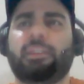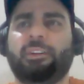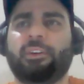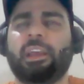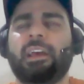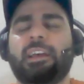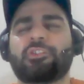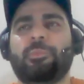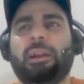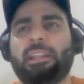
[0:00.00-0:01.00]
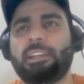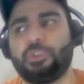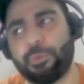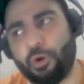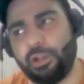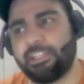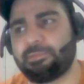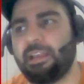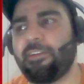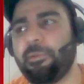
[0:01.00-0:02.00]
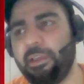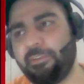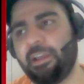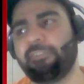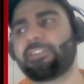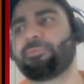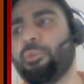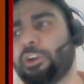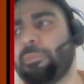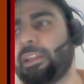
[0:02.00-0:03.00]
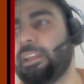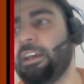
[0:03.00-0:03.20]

Okay, so better is to put only this much. If I invest more money,